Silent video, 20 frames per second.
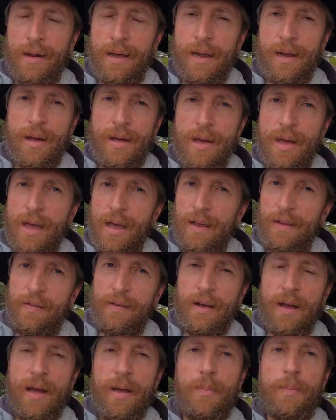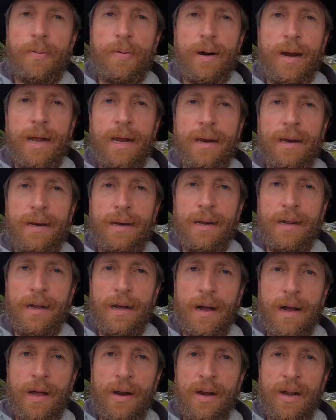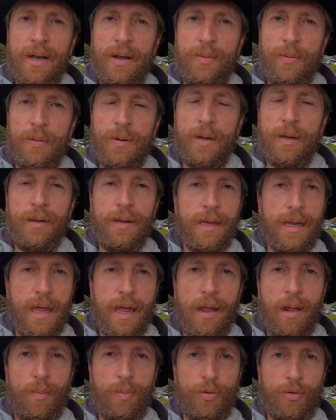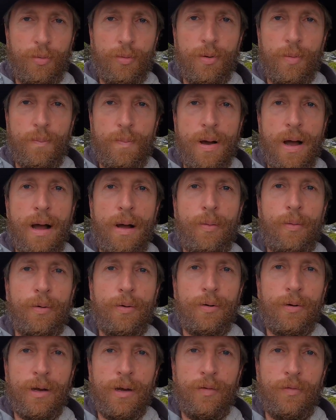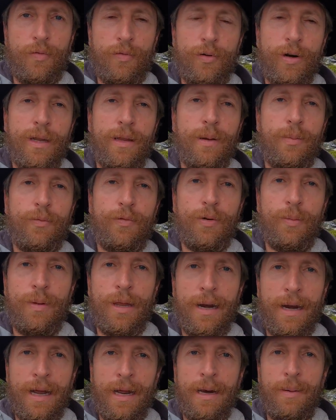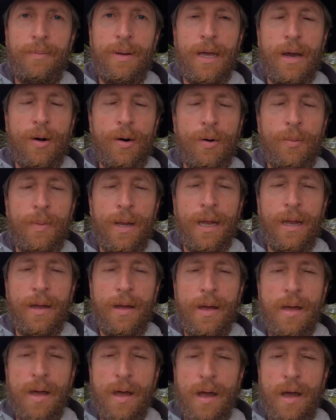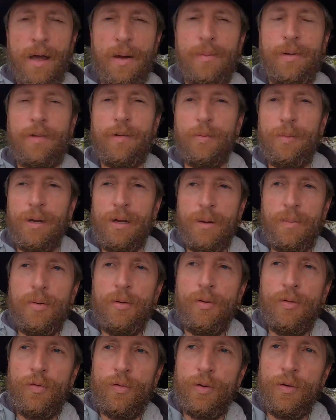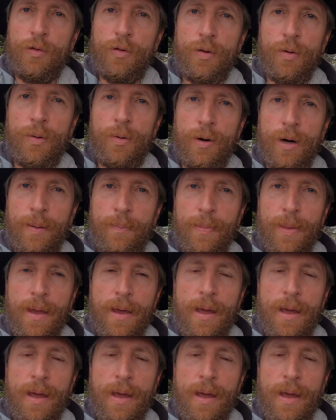Like Hezekiah prayed and then God like really came through in power and freed them from that enemy army. Um, it's a really beautiful story.